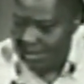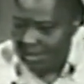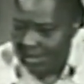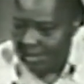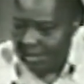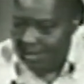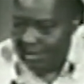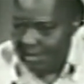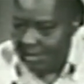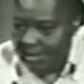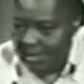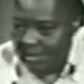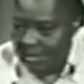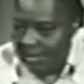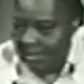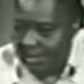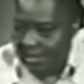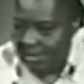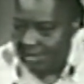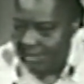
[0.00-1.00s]
from motion
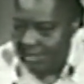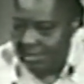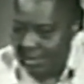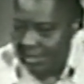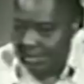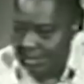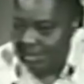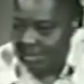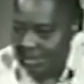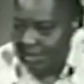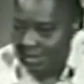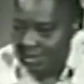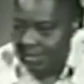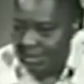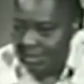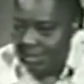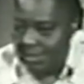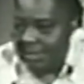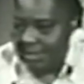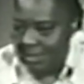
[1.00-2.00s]
pictures and years of
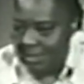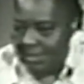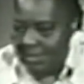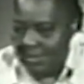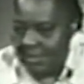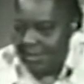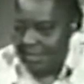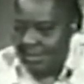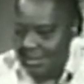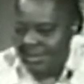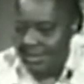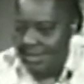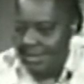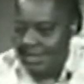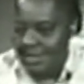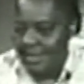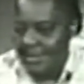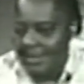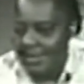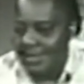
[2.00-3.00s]
stereotyped
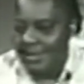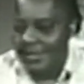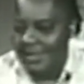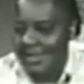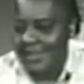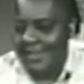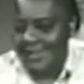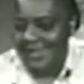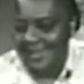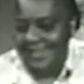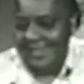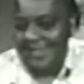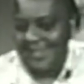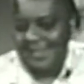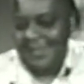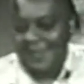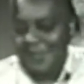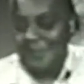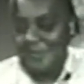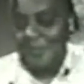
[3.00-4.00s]
imagery, audiences were
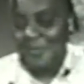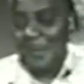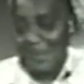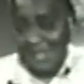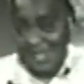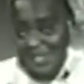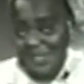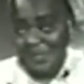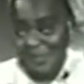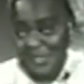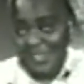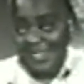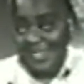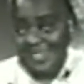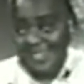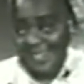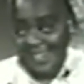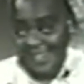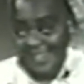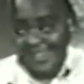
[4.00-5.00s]
delivered such
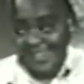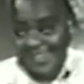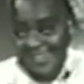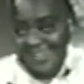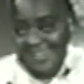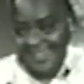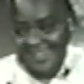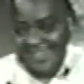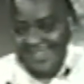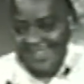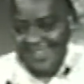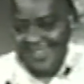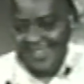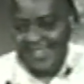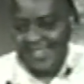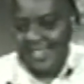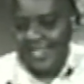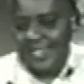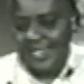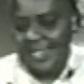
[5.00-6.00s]
programs as the 1950
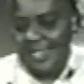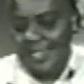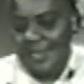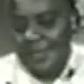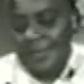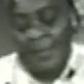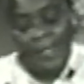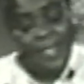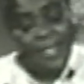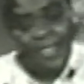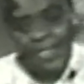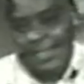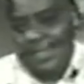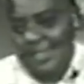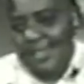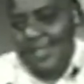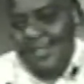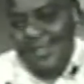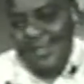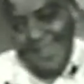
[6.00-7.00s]
show,
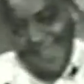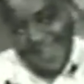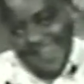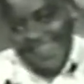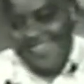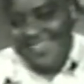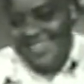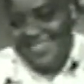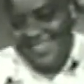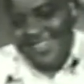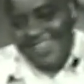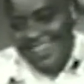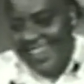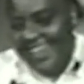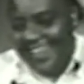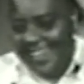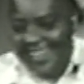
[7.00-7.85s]
Beulah. Defenders of